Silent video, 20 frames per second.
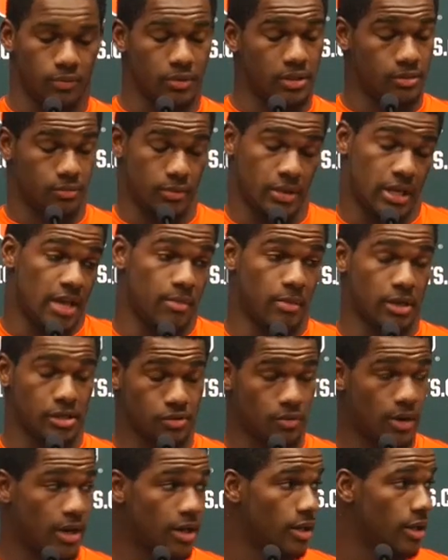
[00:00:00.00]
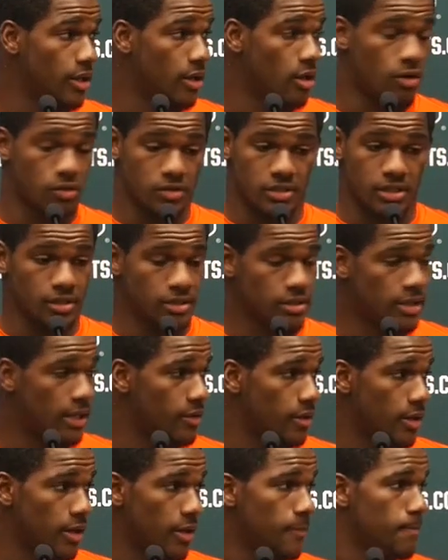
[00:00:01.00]
we, we came on striking at all cylinders
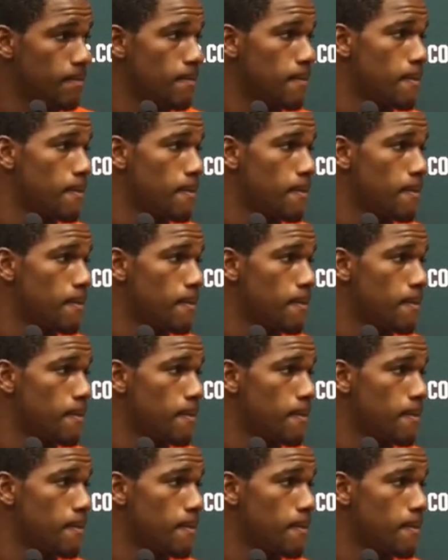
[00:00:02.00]
after that.